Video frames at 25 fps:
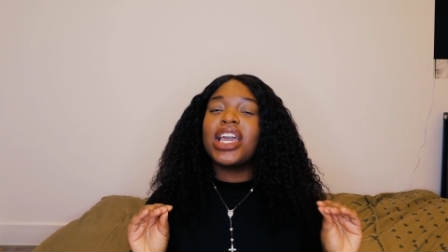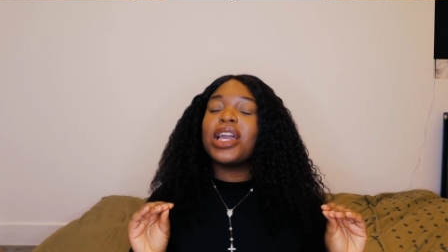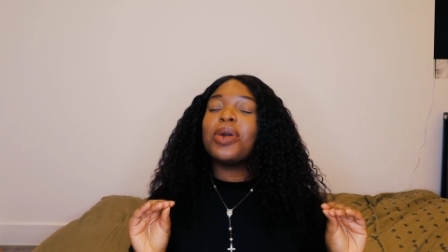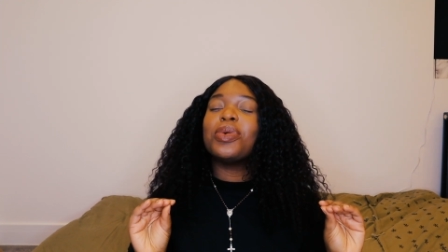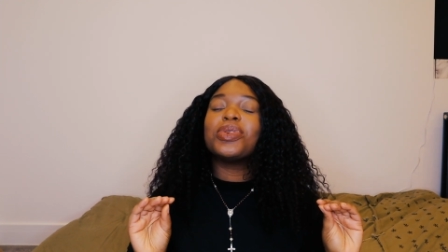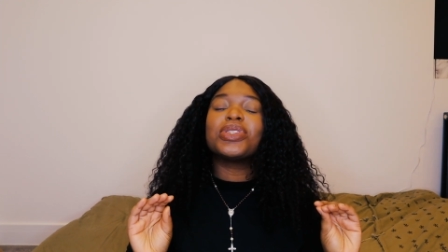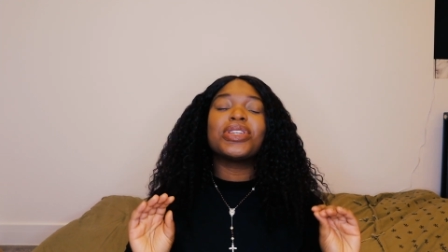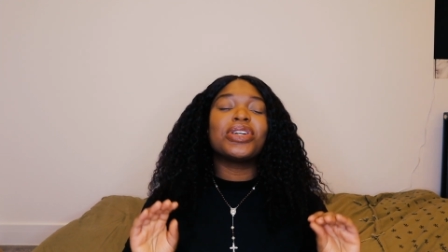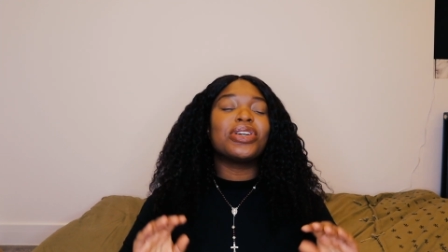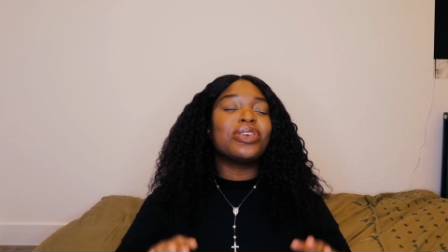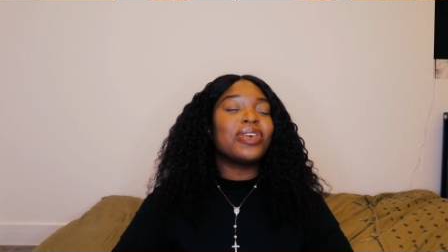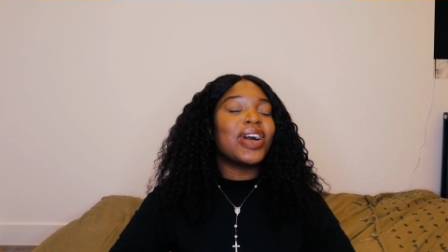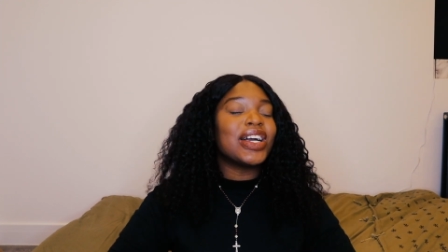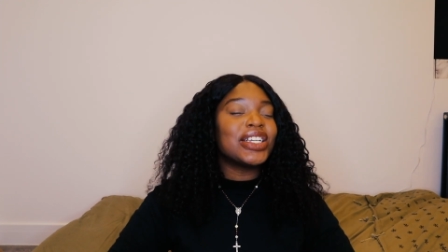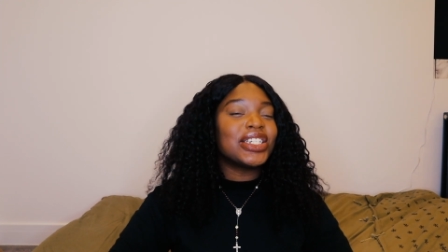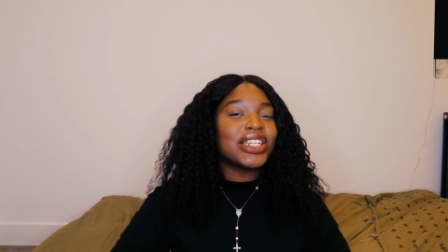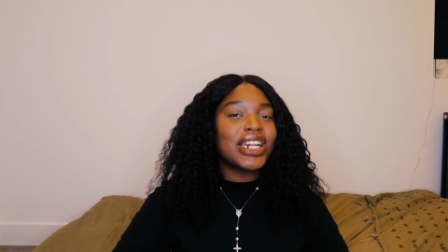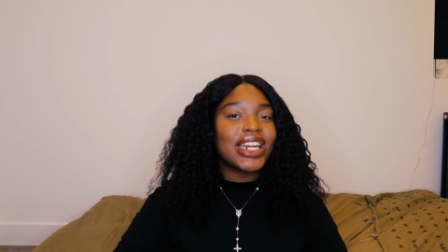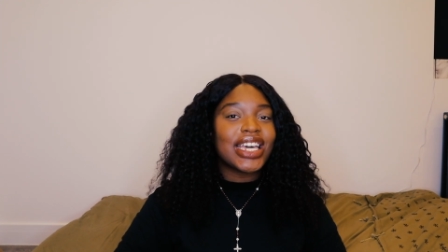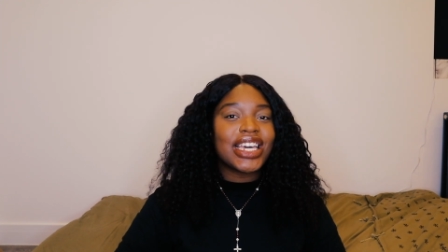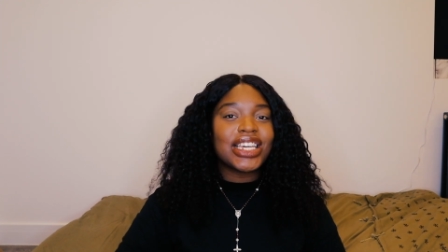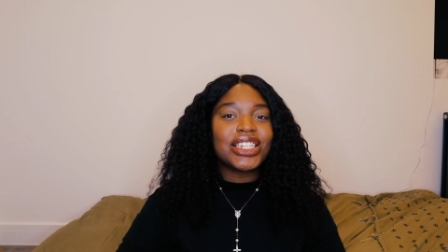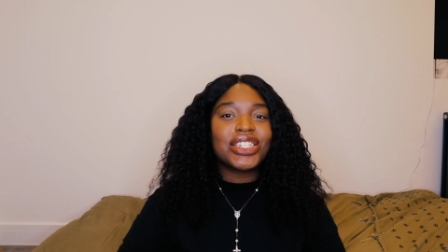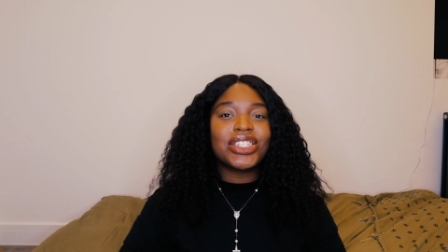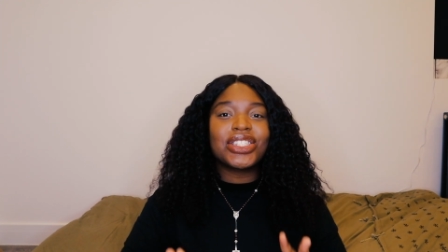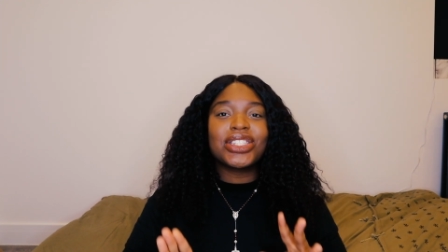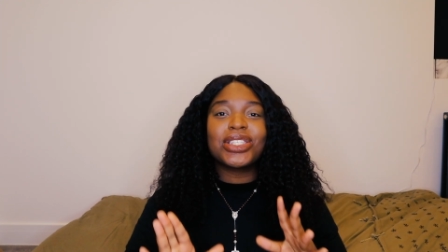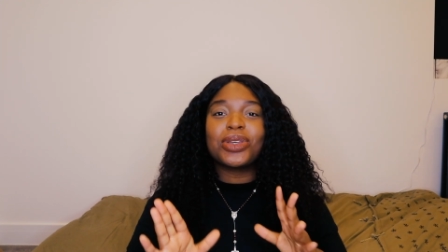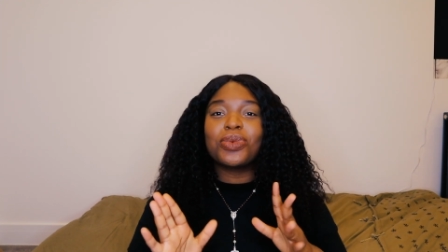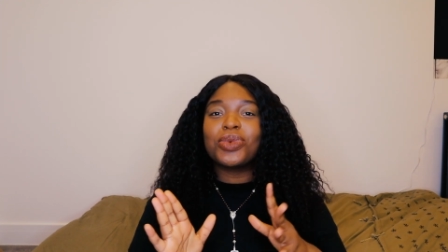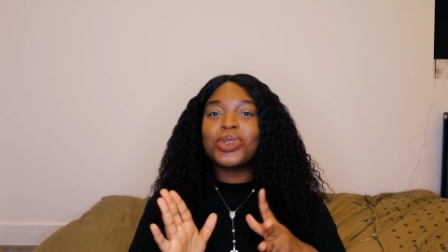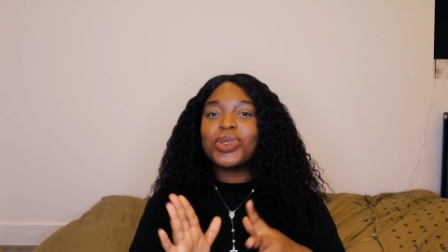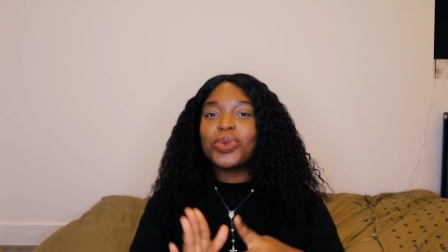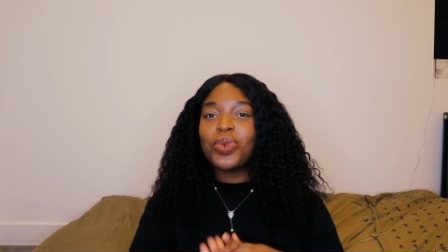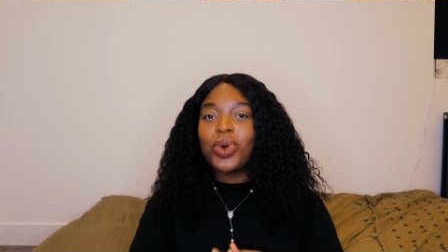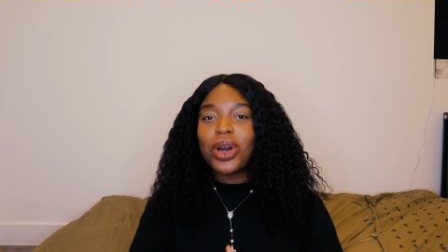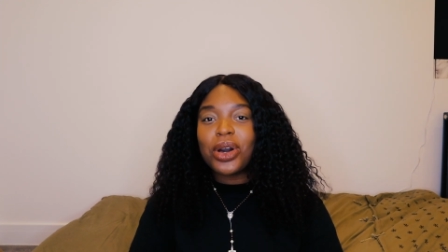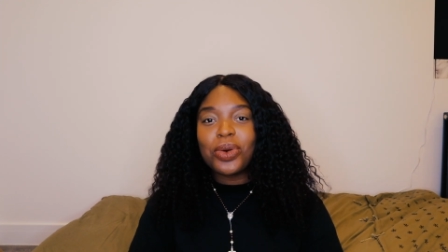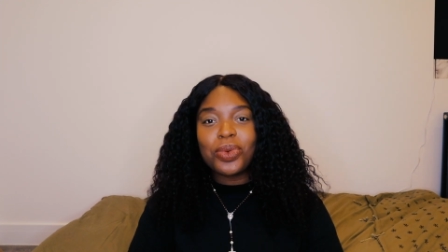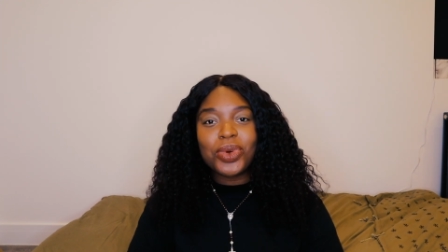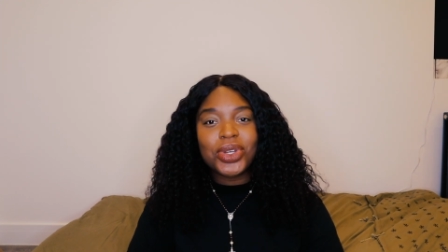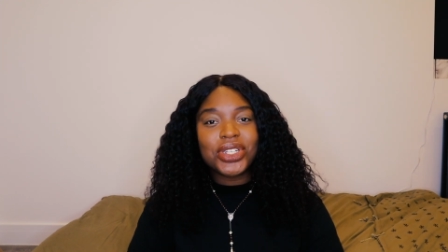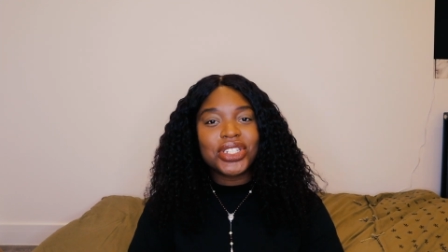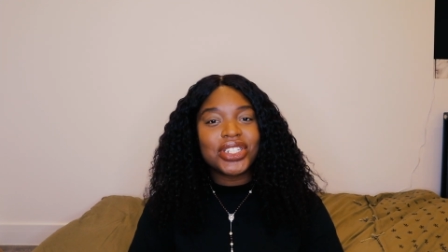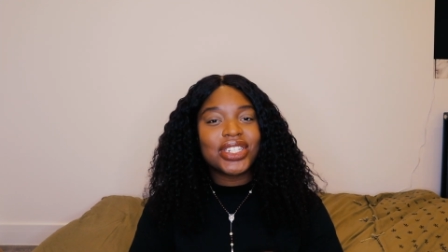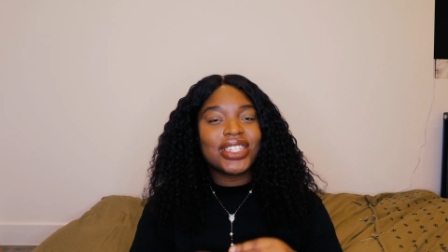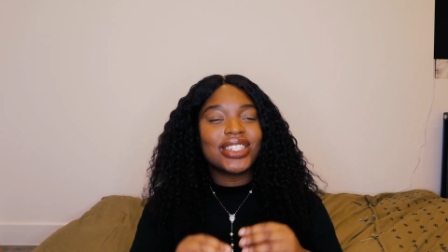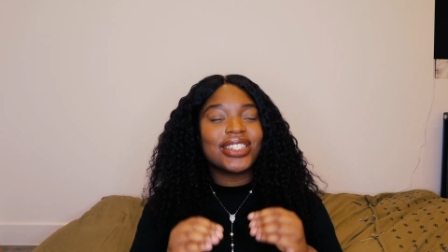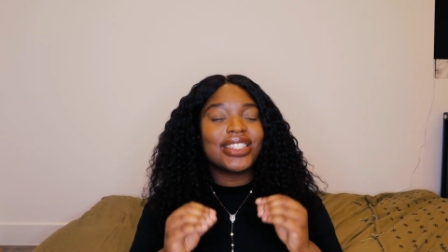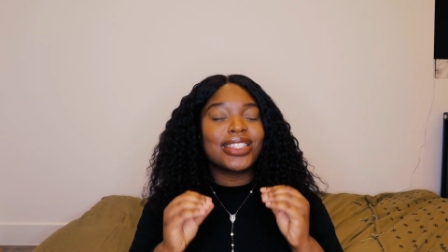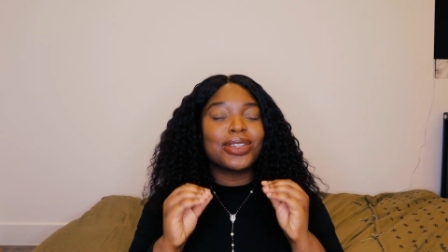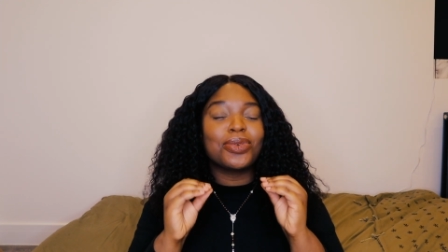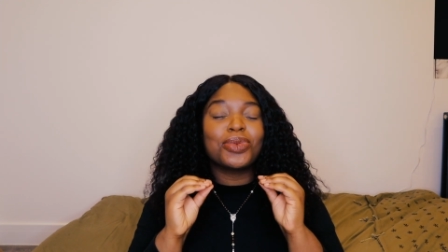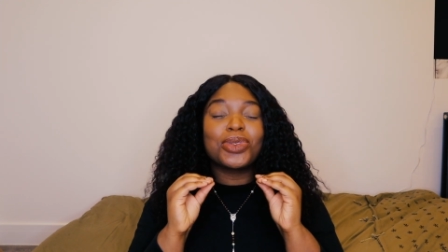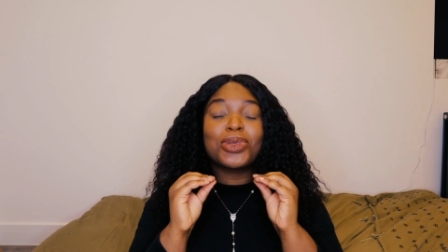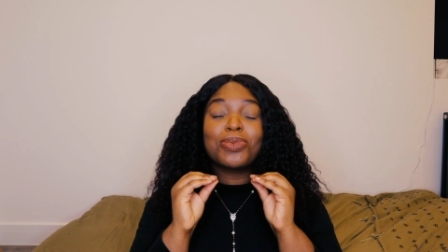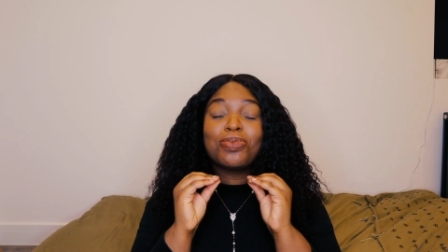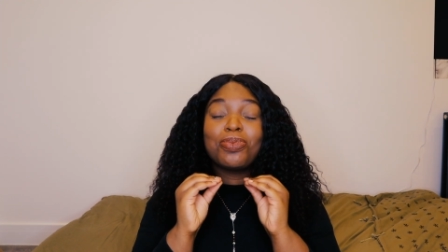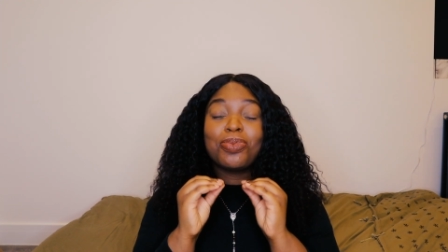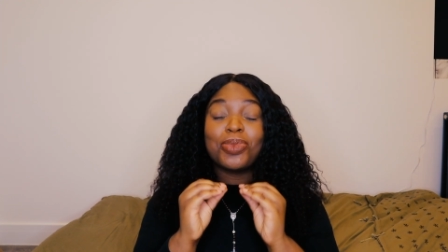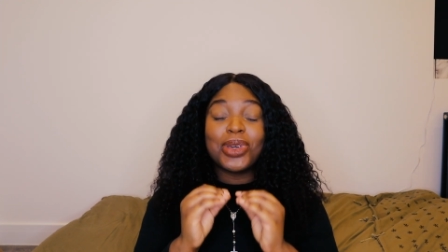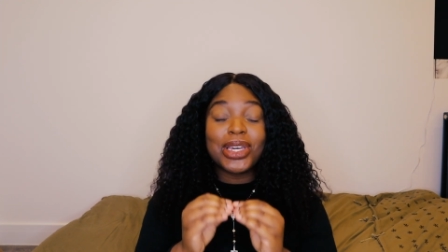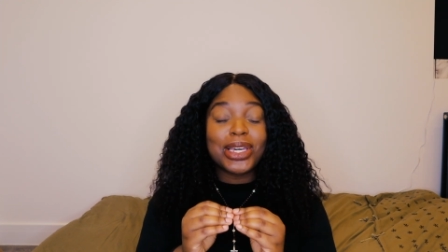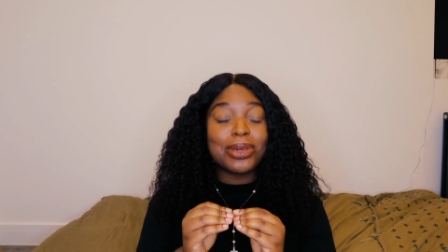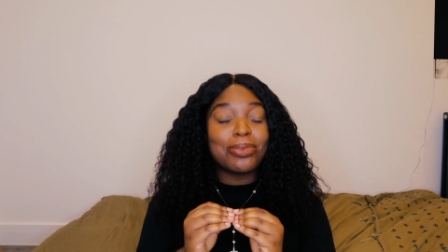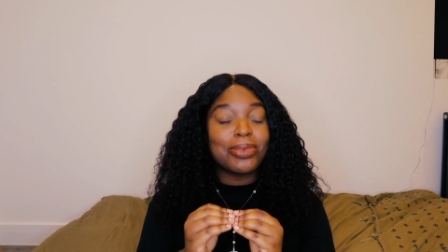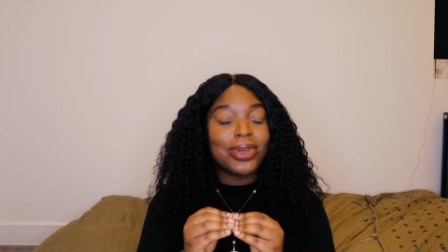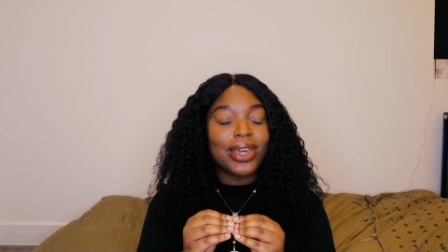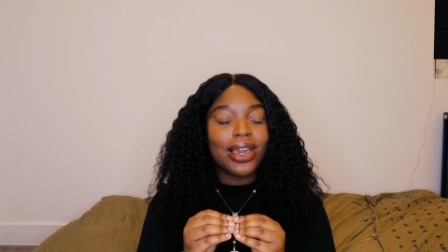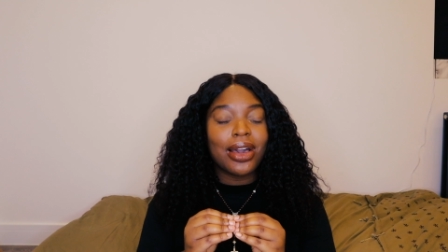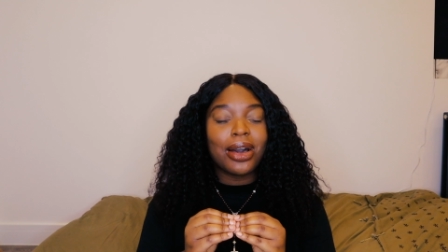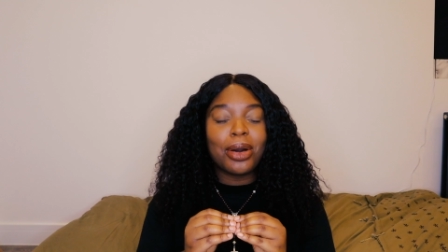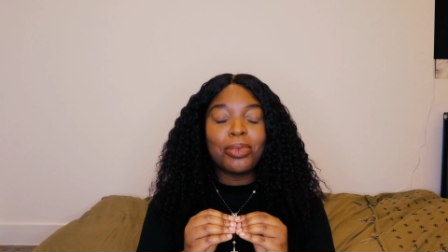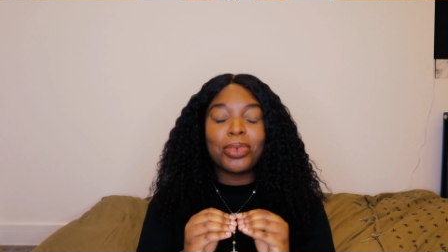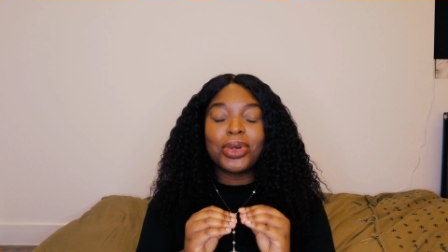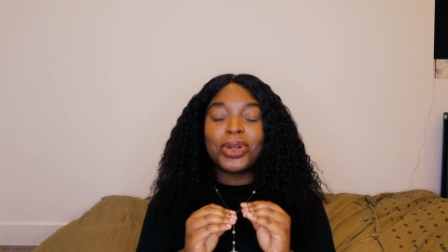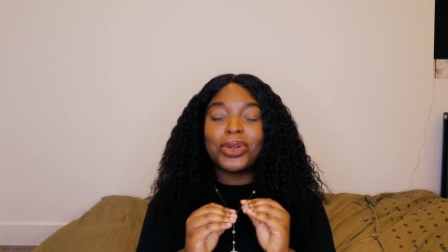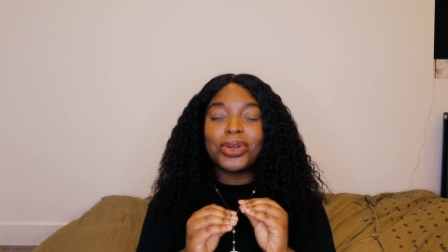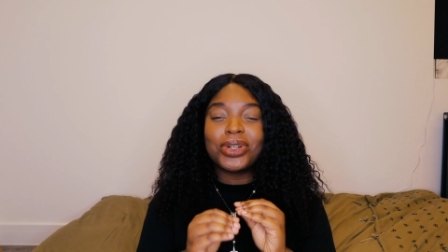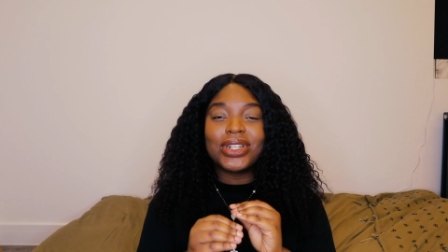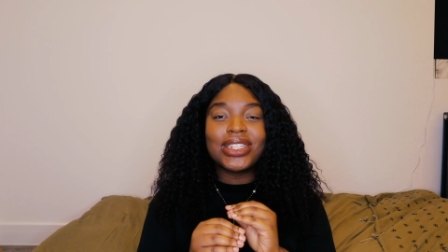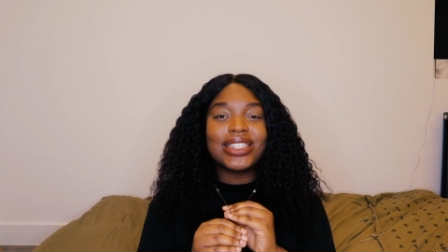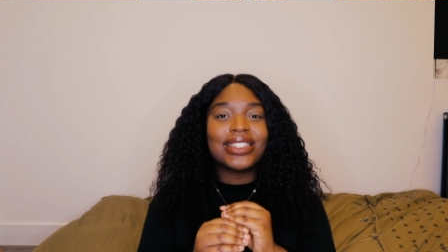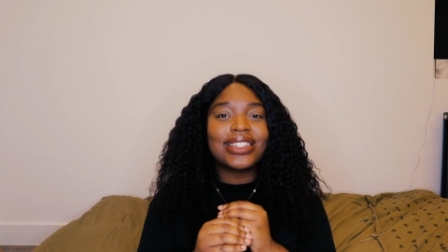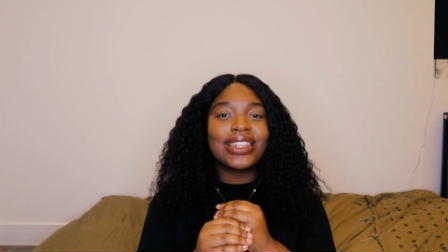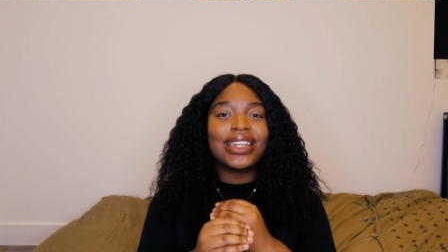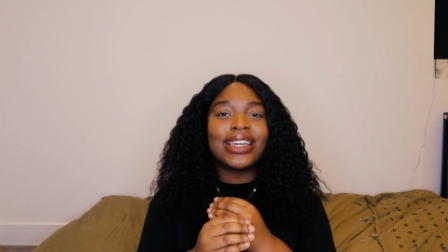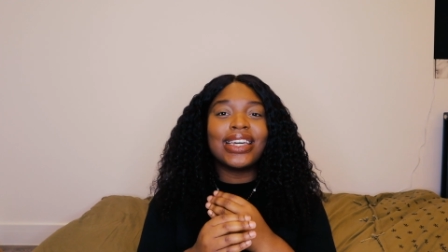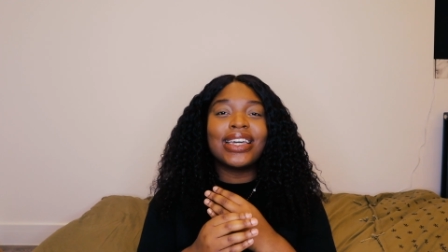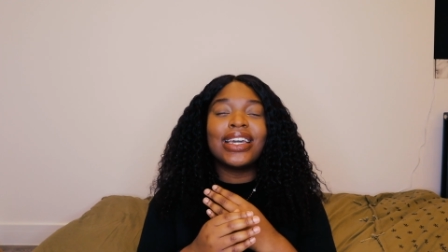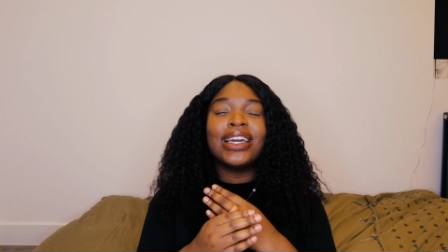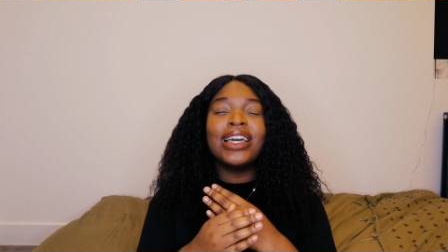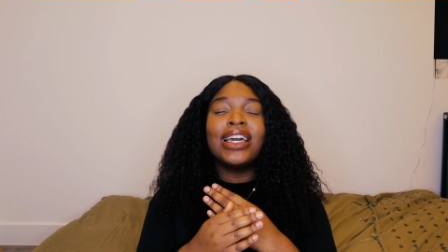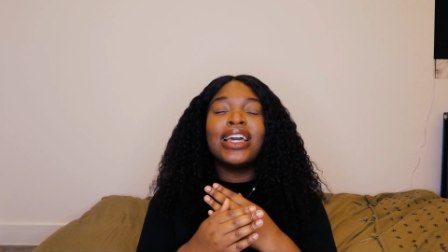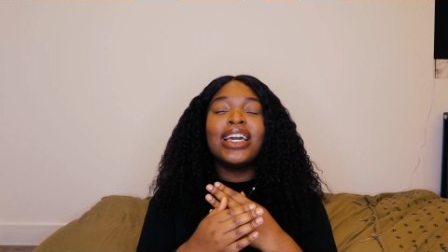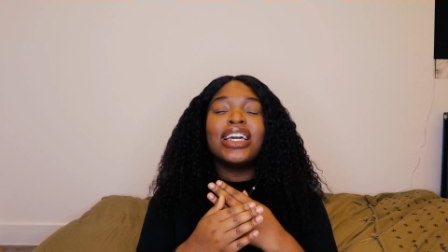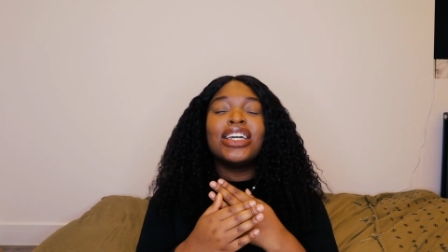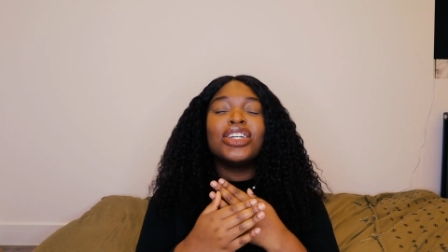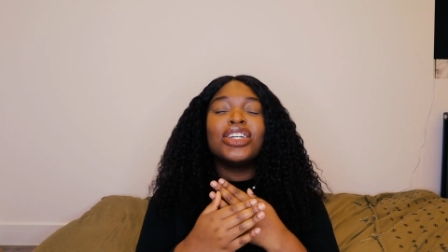It was congratulations, it was well wishings, it was bigging me up, and honestly,